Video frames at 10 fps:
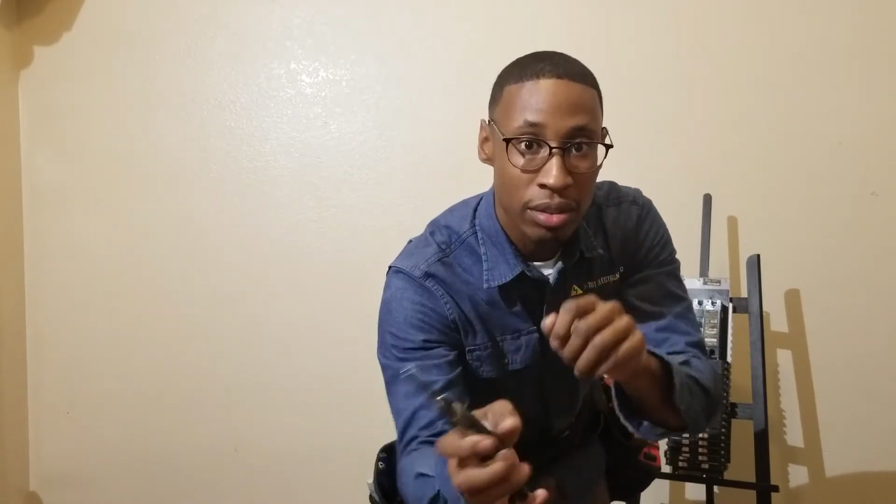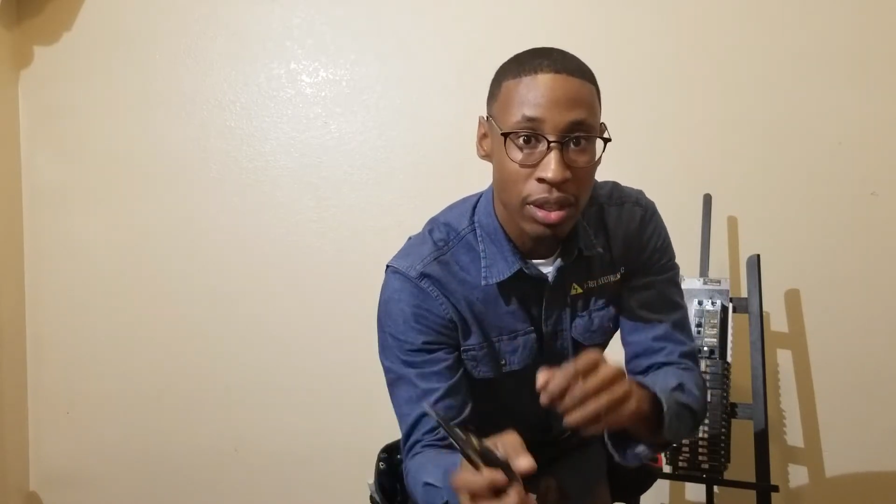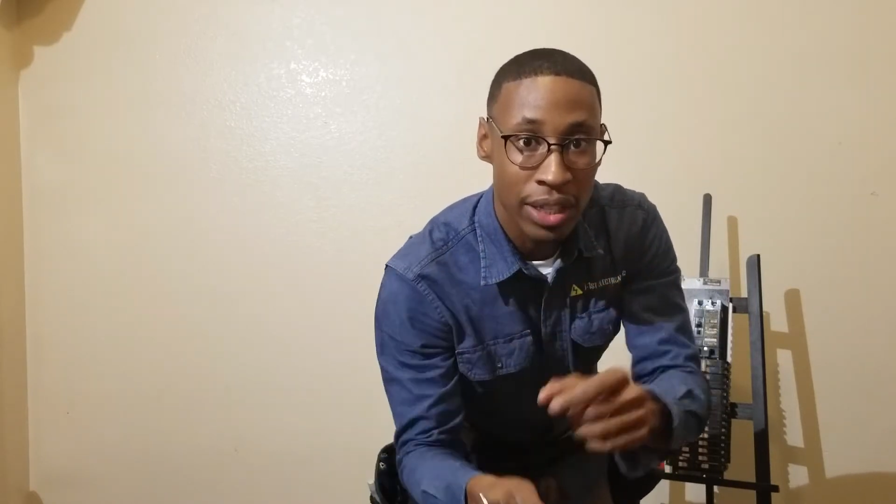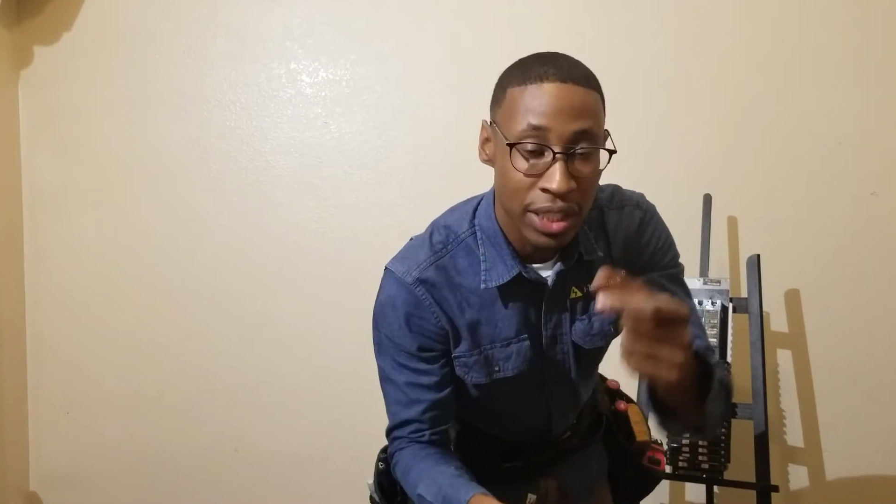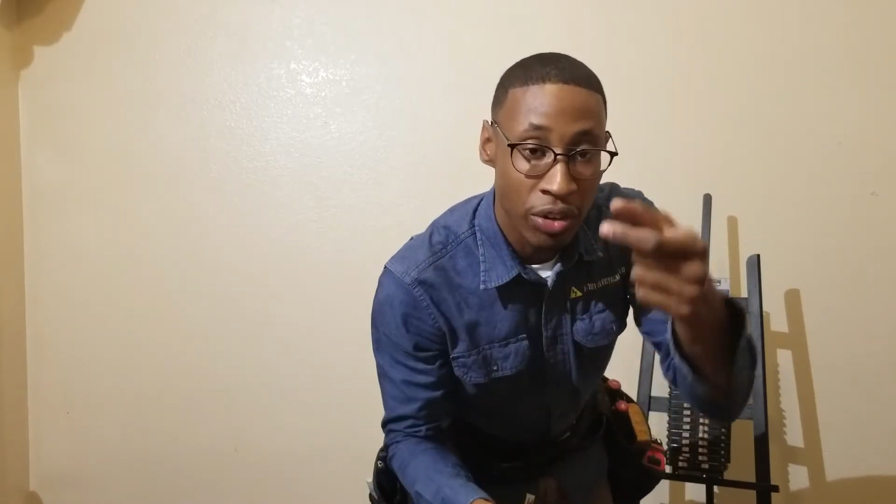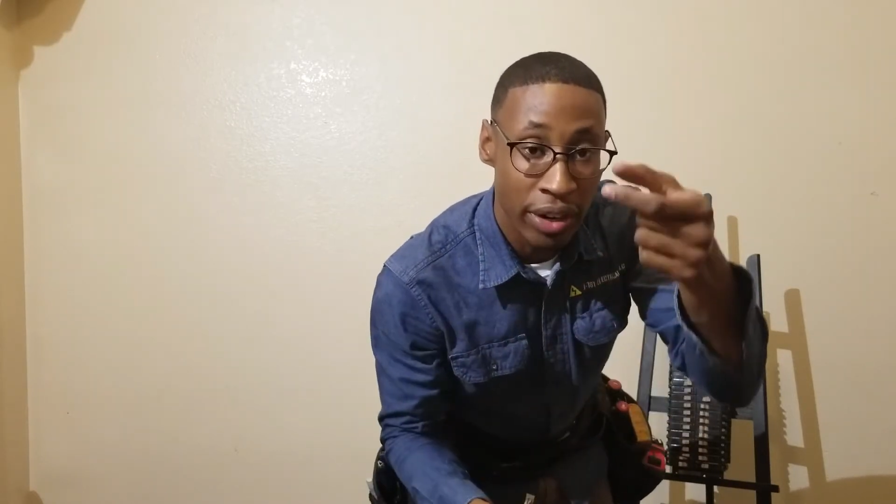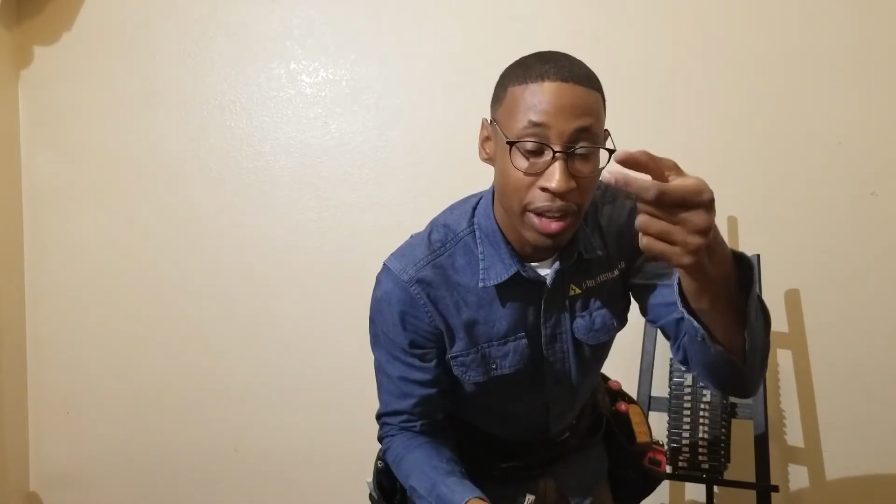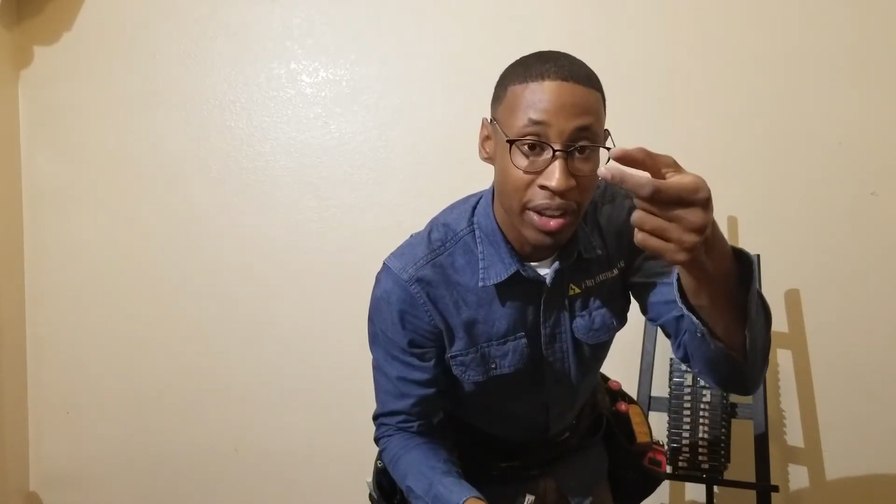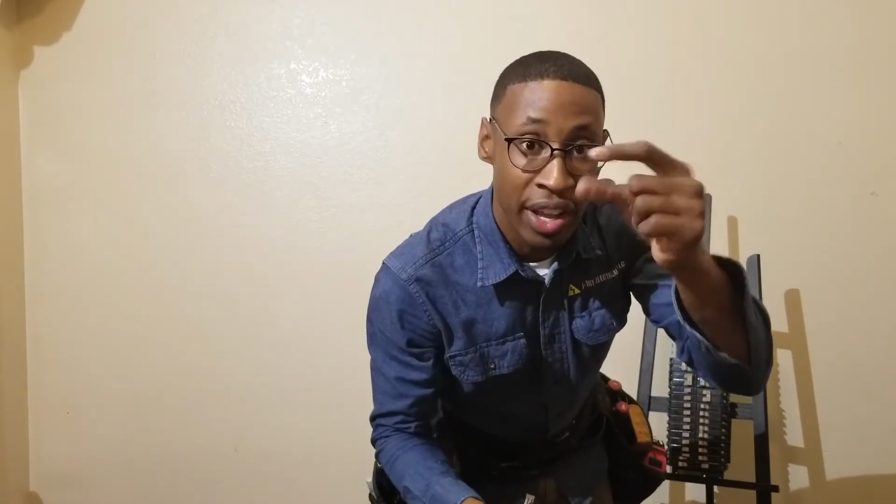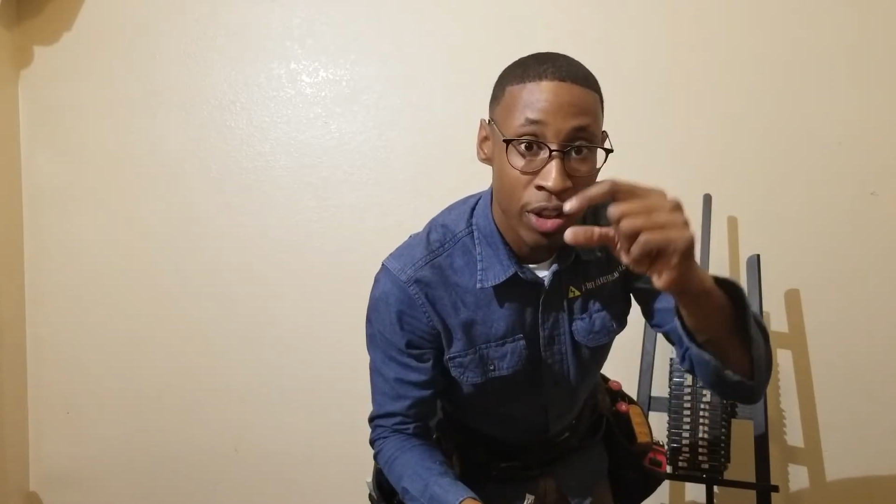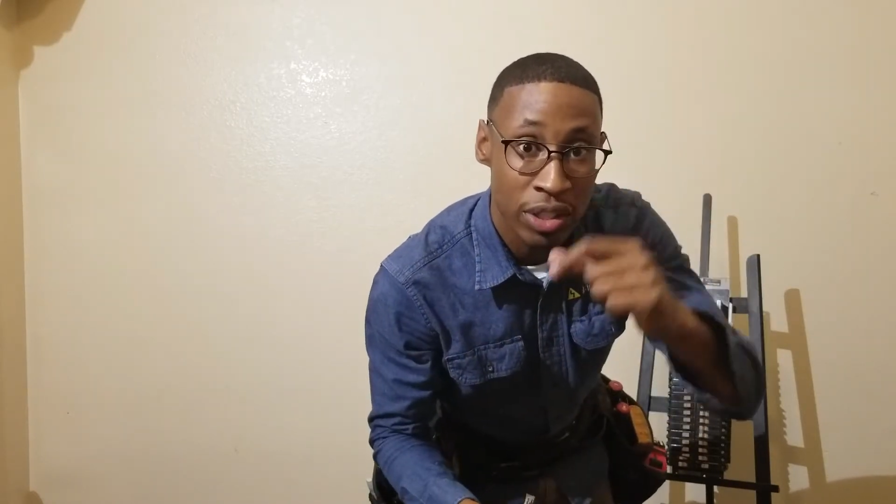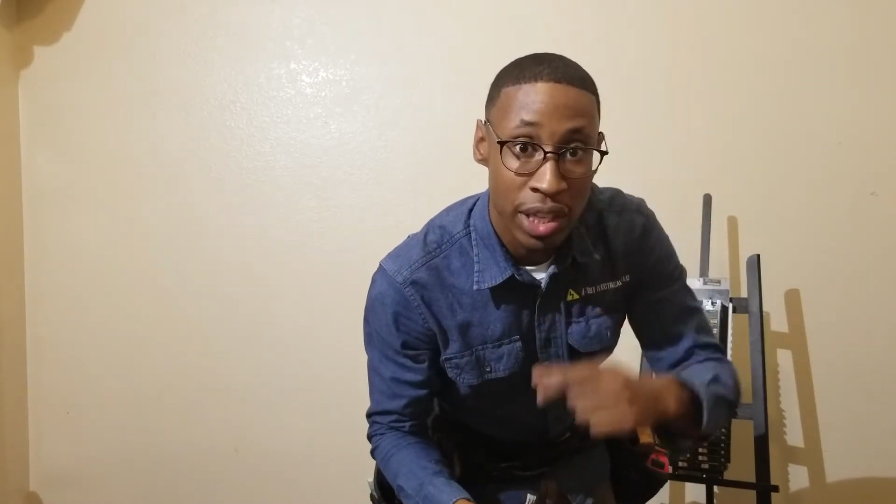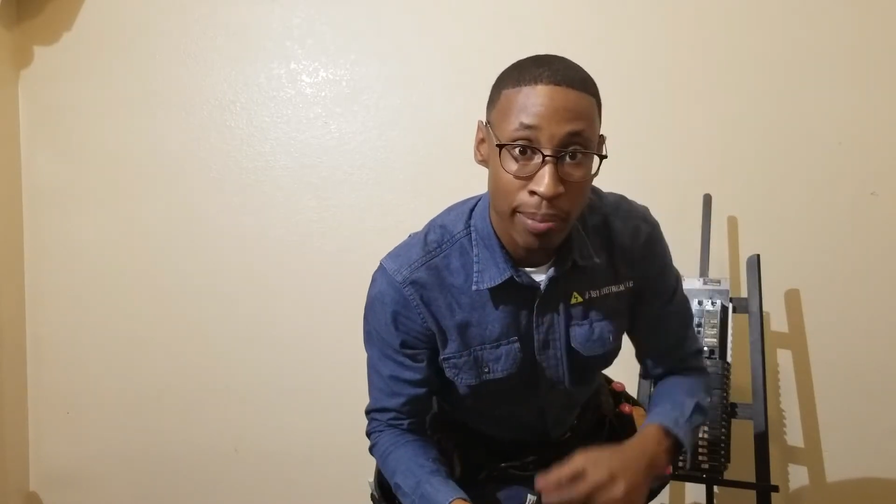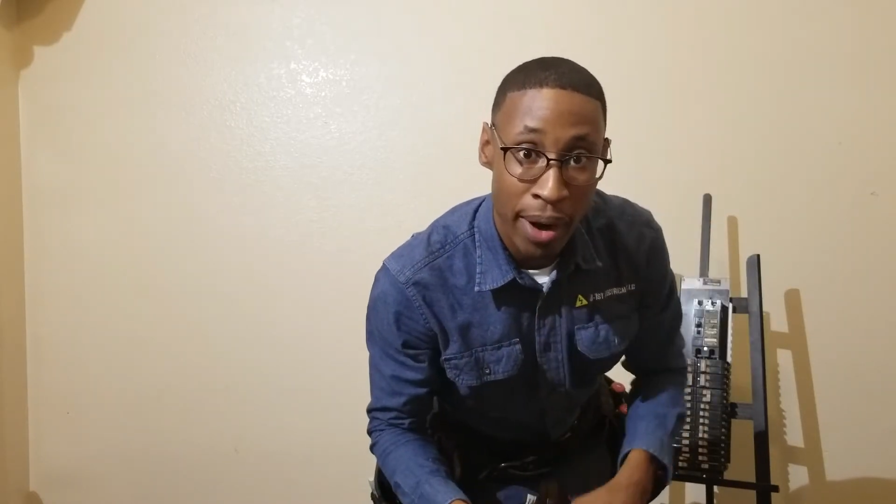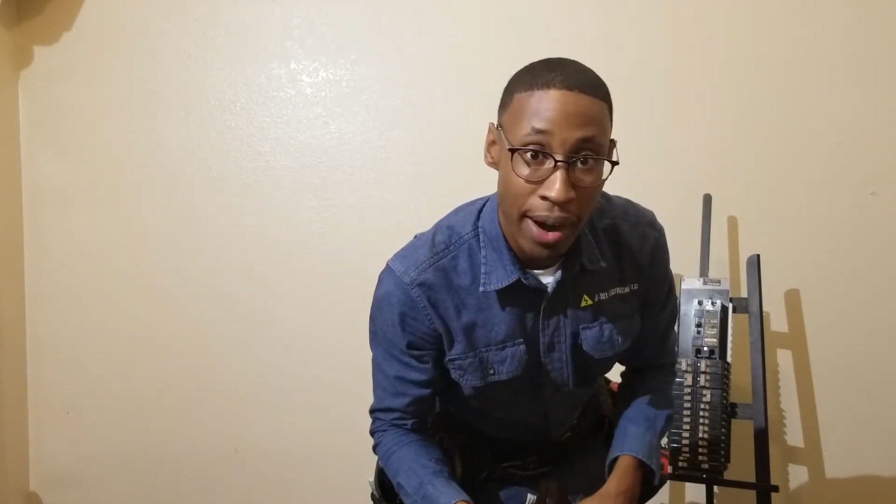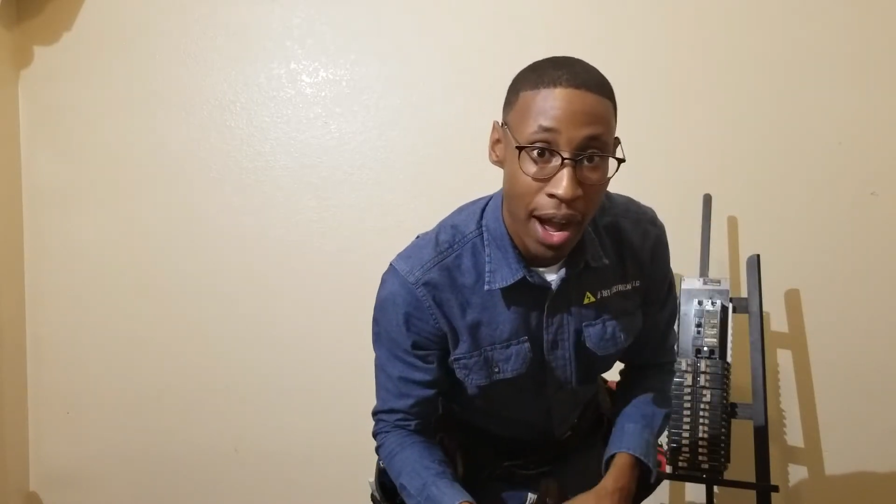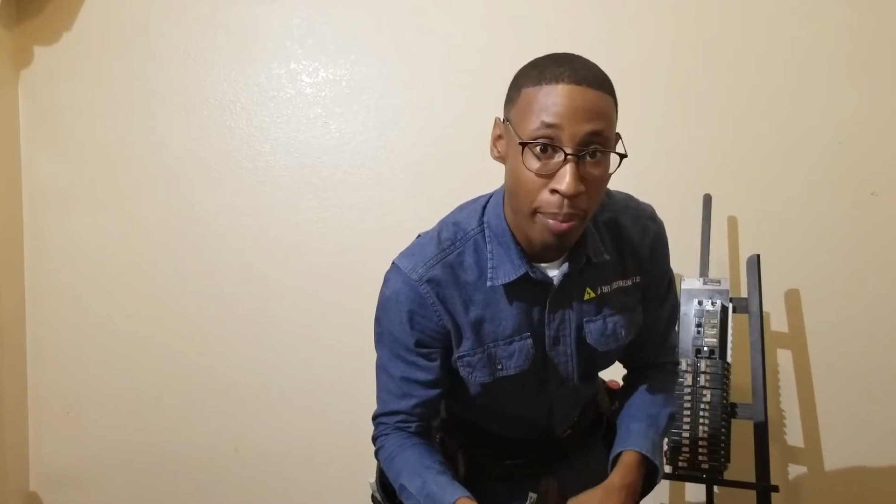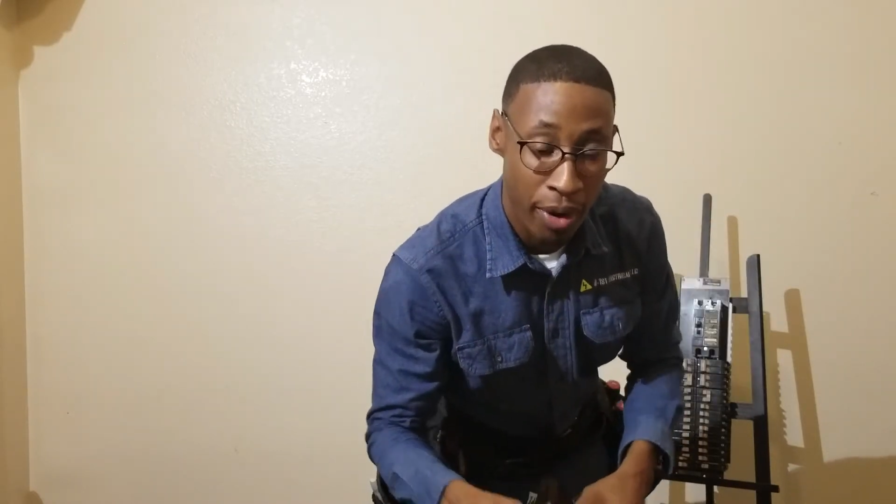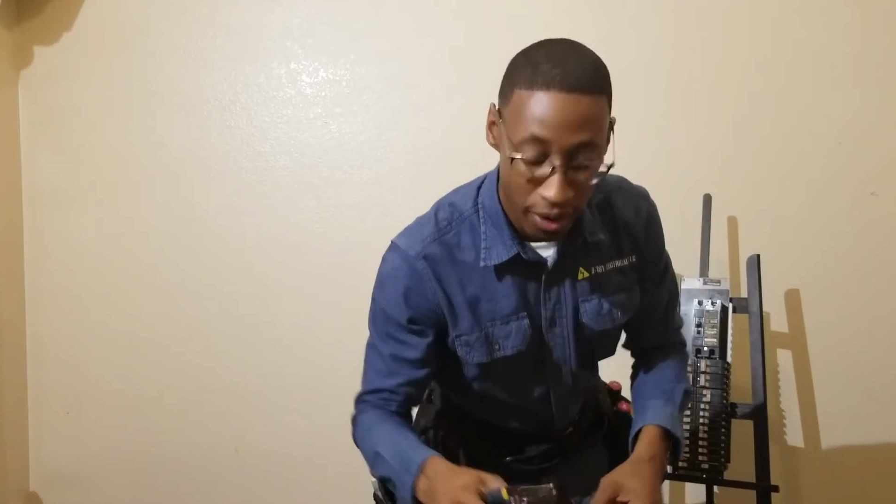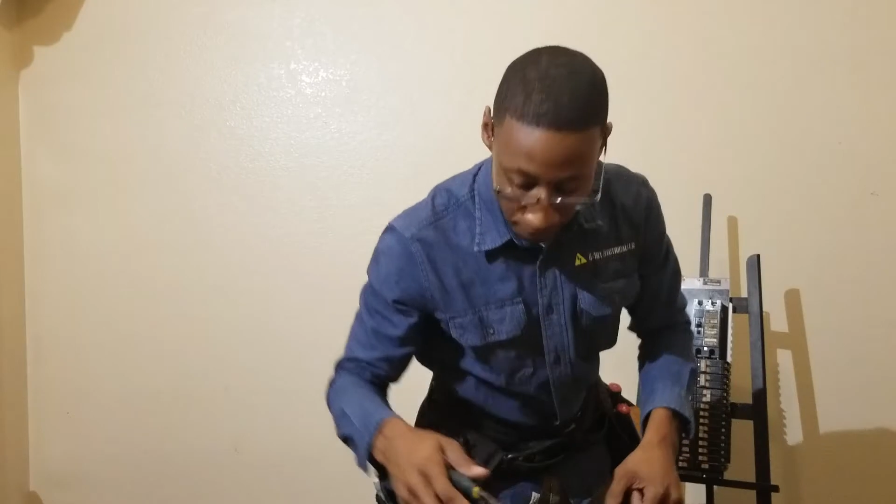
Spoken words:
And so then you'll see your bare copper.